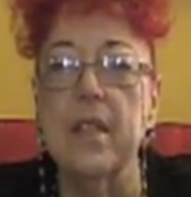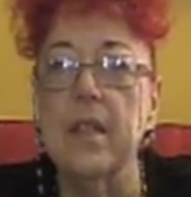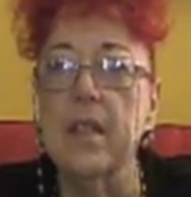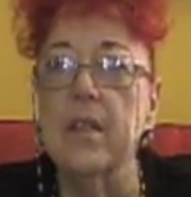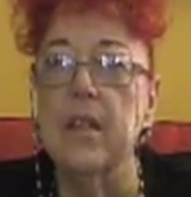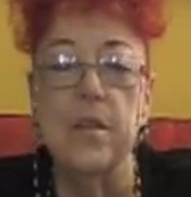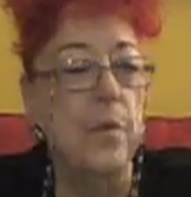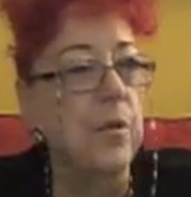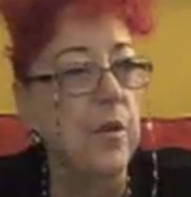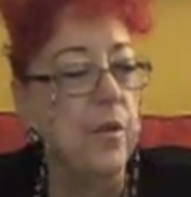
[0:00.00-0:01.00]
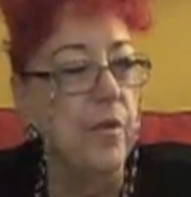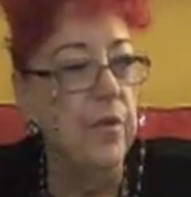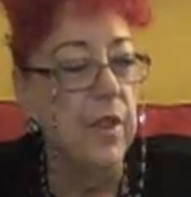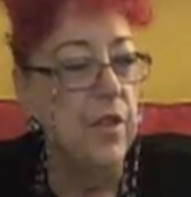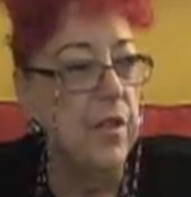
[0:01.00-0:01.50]
and I spoke to her in
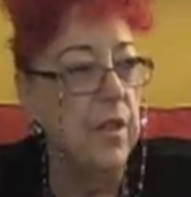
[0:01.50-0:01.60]
French,